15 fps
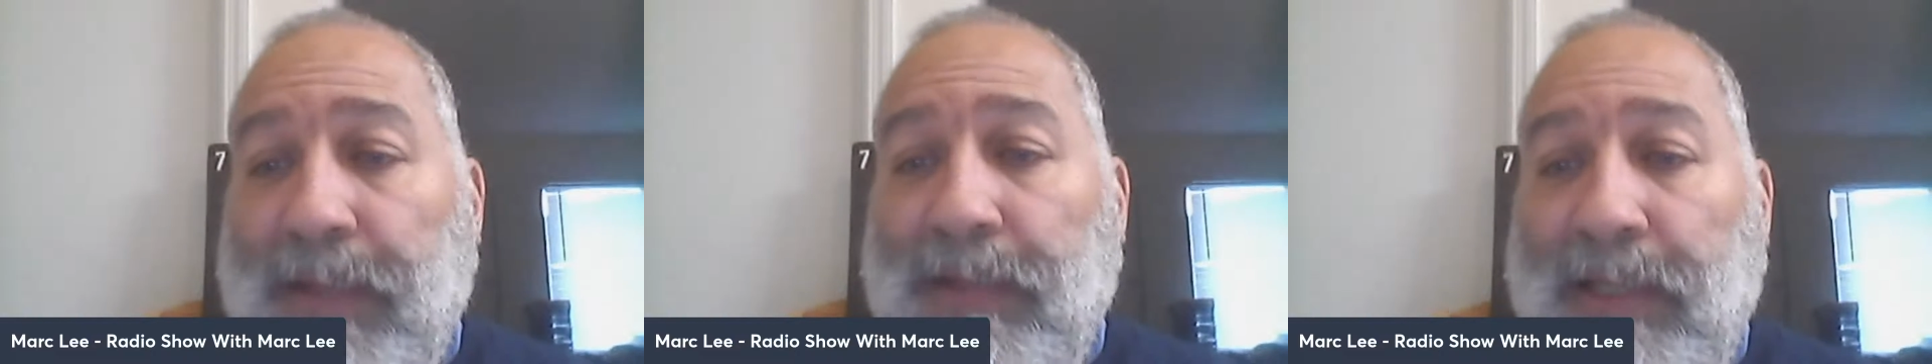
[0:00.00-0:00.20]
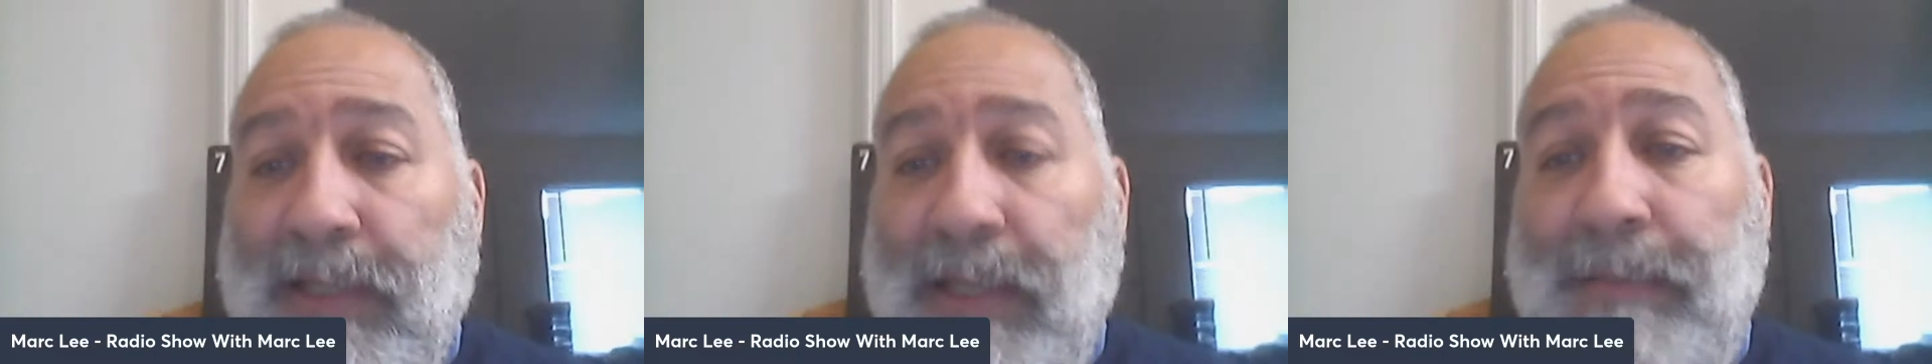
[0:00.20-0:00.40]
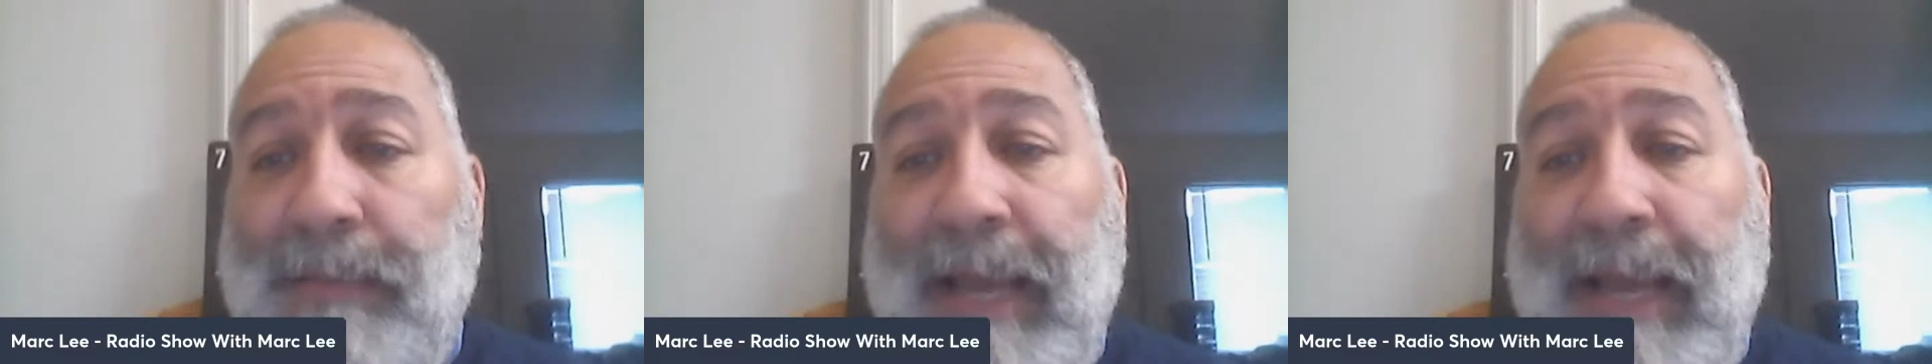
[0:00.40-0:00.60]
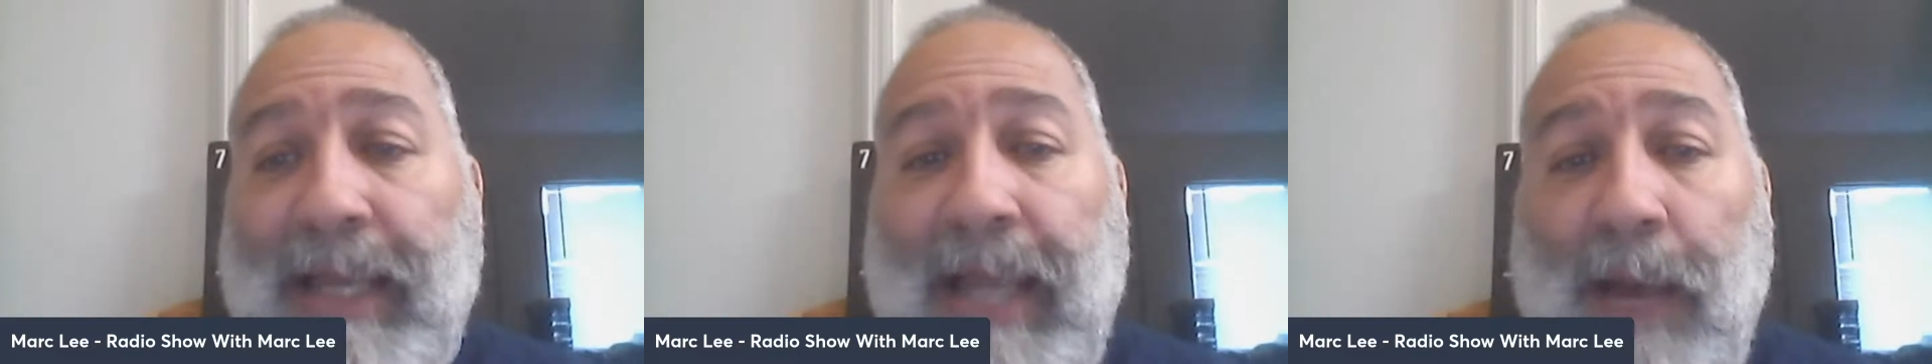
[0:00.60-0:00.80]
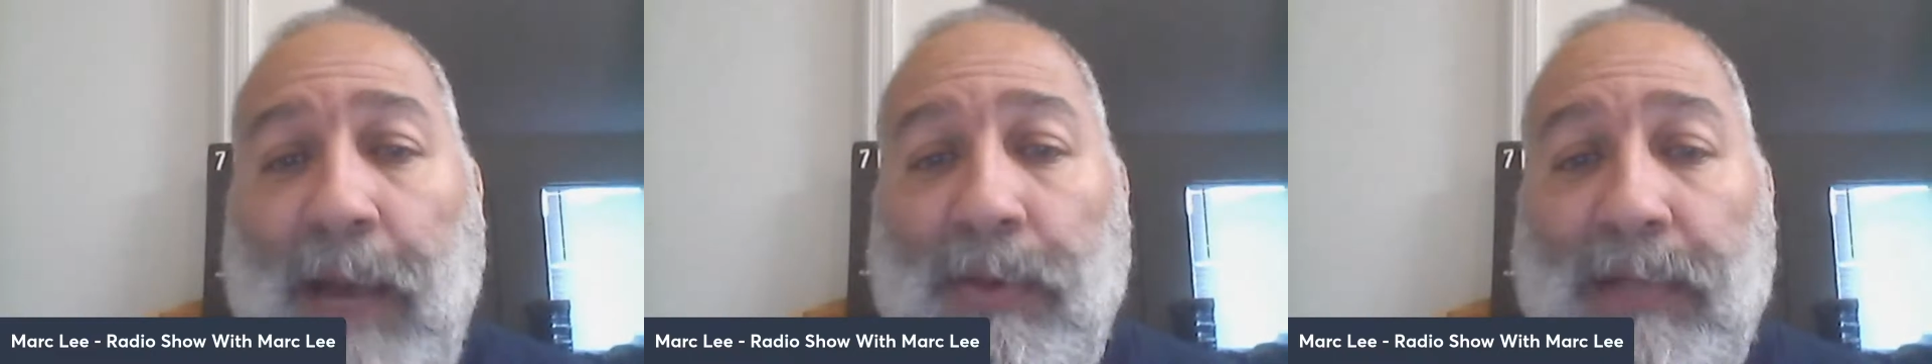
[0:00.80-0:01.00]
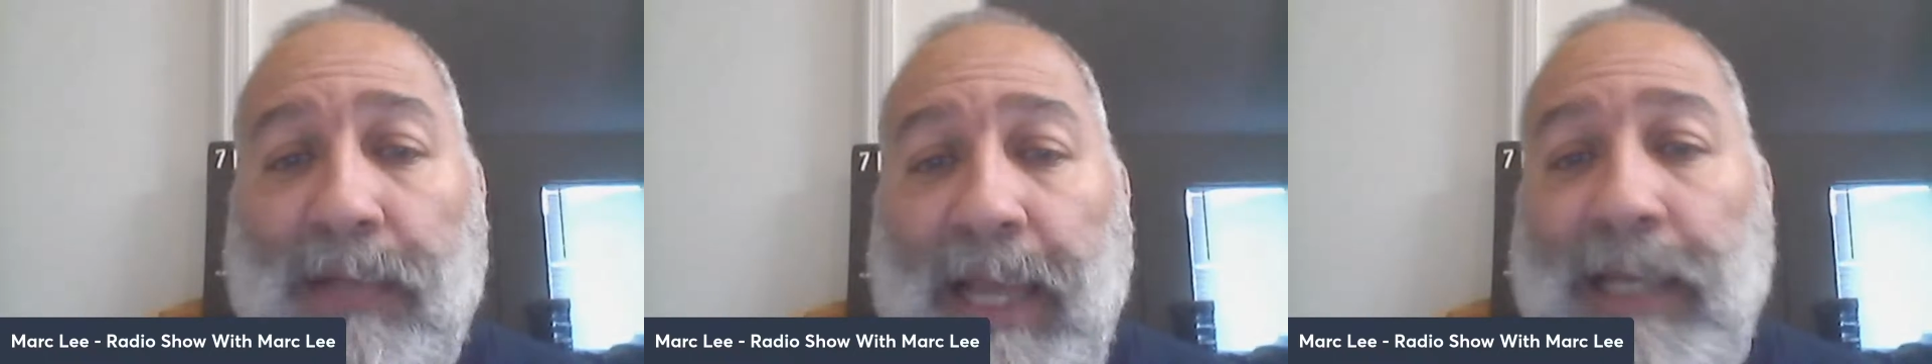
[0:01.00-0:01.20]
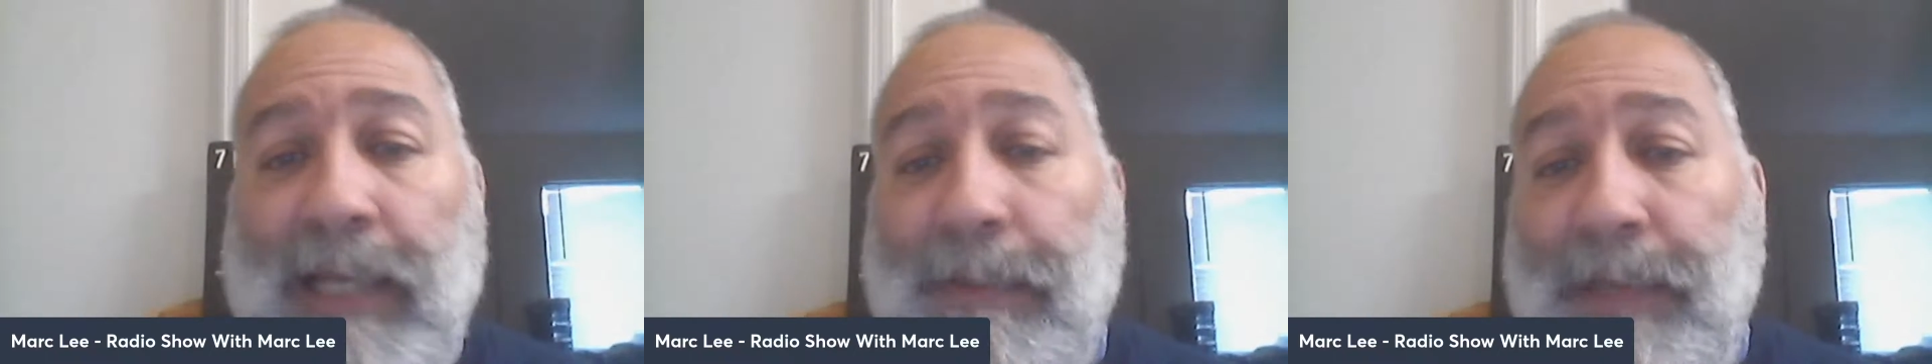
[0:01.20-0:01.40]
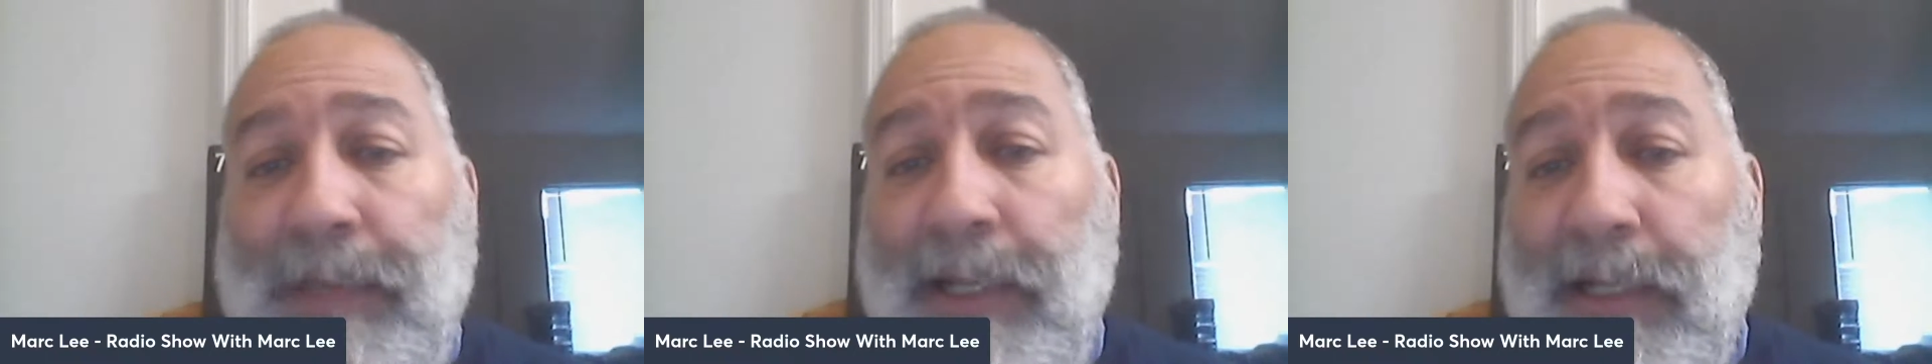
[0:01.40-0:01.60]
To get back out and
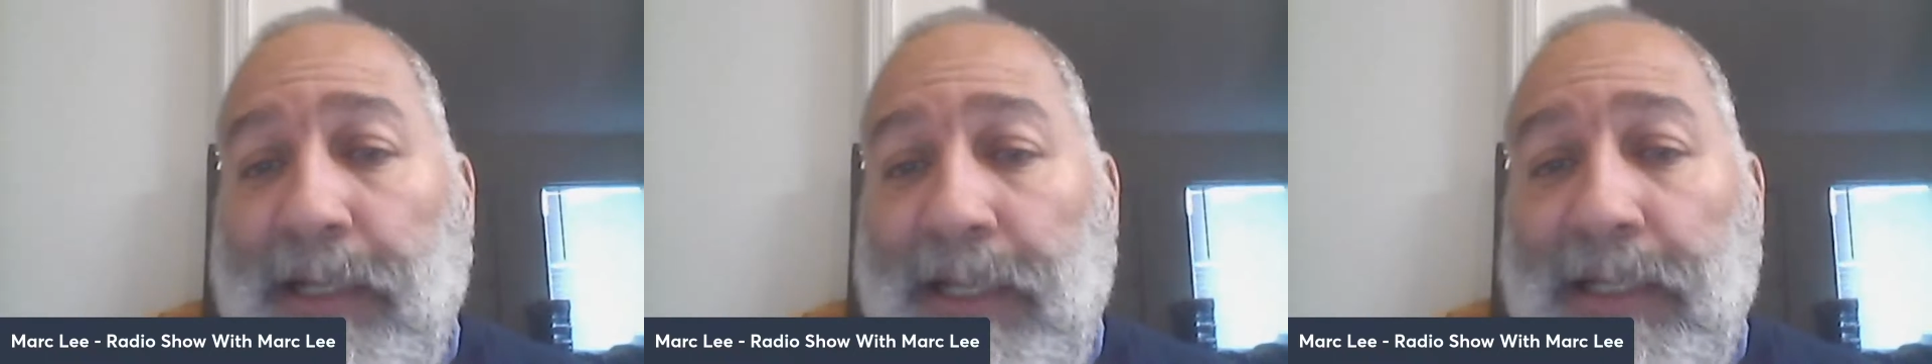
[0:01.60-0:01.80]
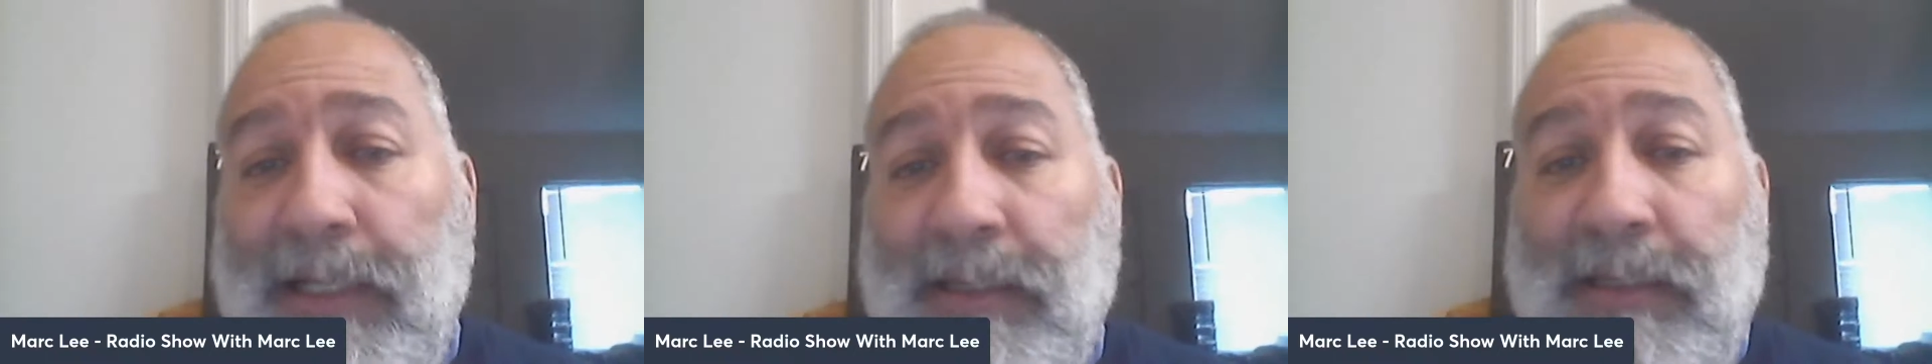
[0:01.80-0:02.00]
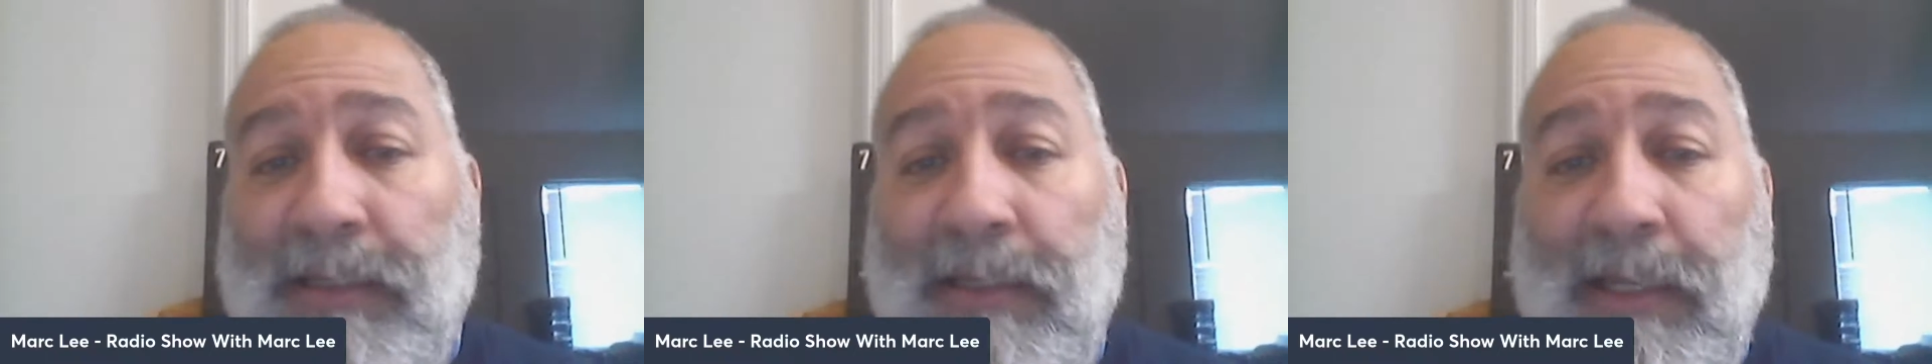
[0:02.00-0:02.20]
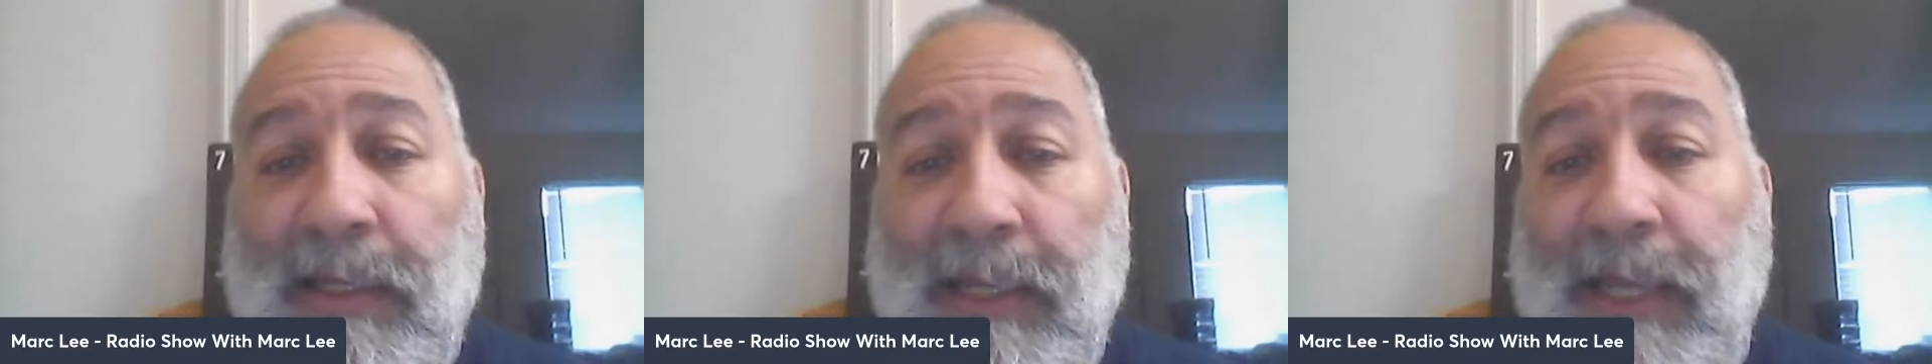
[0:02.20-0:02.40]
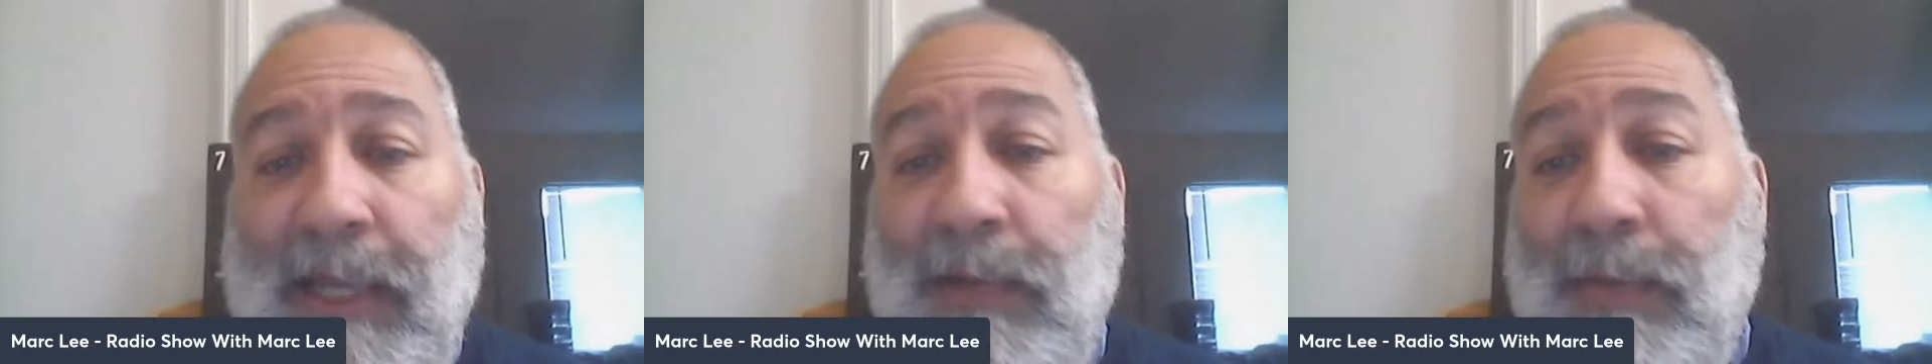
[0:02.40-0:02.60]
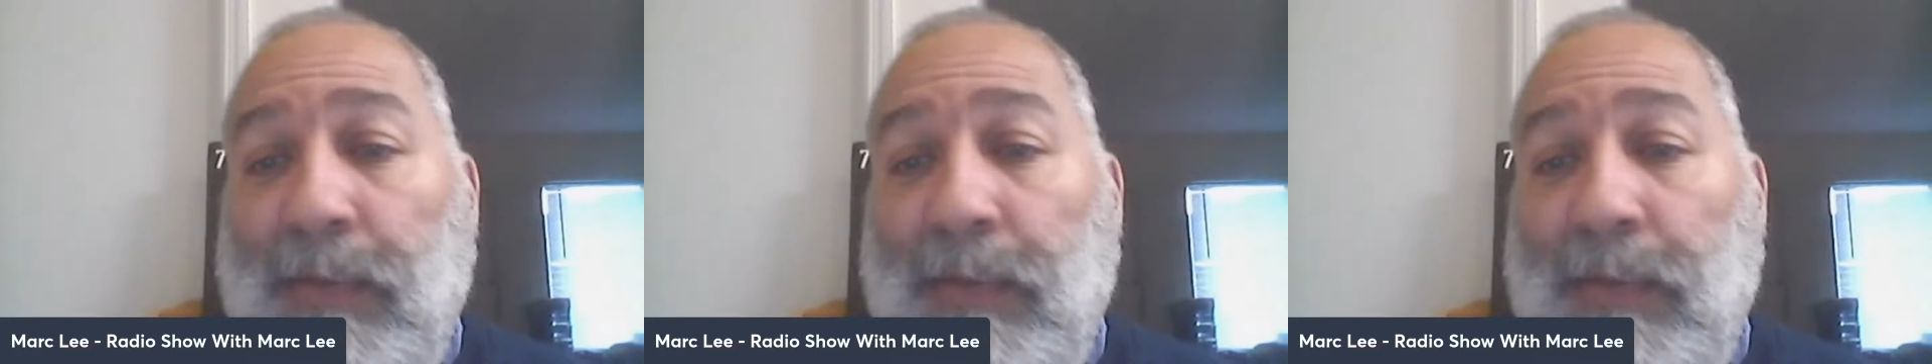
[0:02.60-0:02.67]
compete again